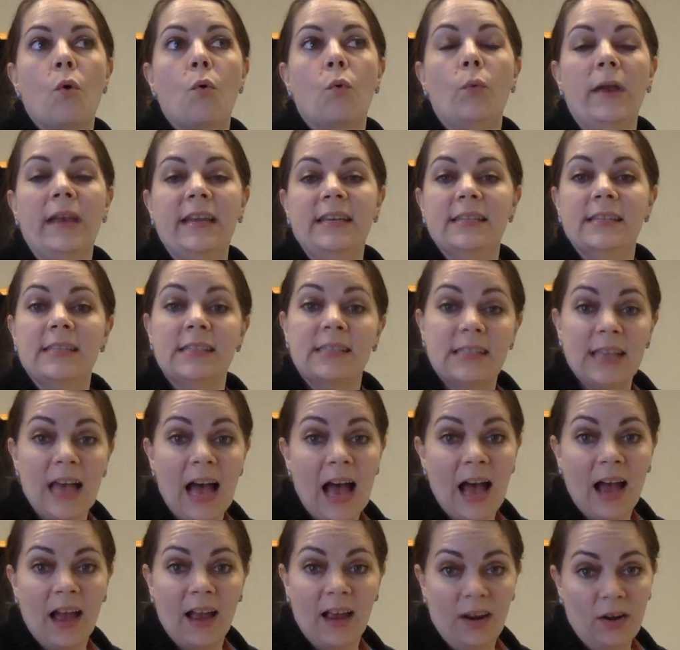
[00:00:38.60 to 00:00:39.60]
we
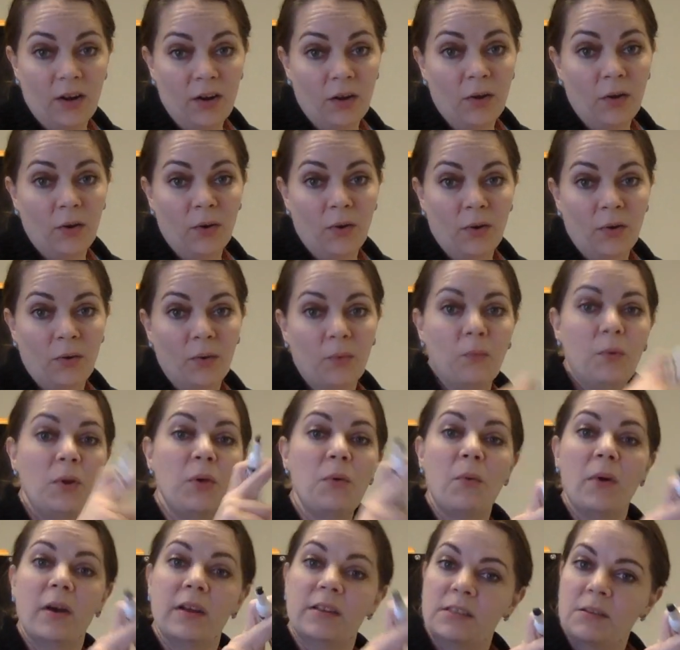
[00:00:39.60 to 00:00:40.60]
decide
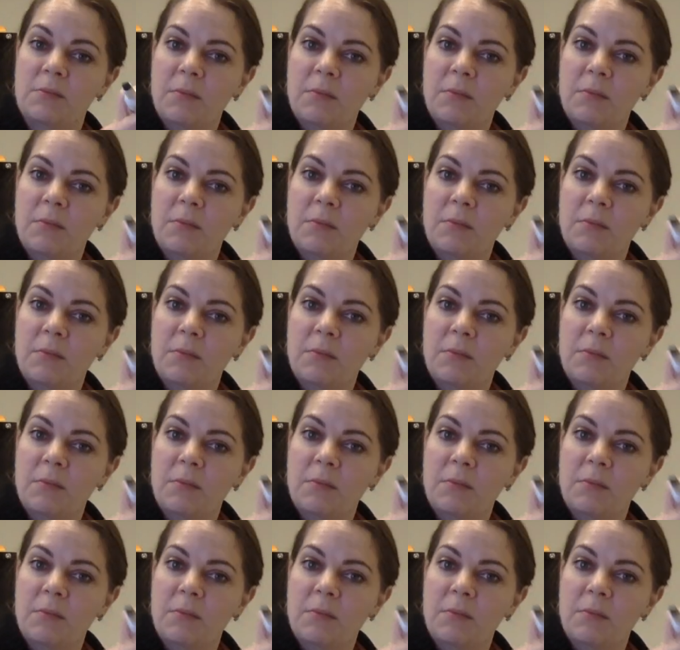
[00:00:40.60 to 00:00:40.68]
we want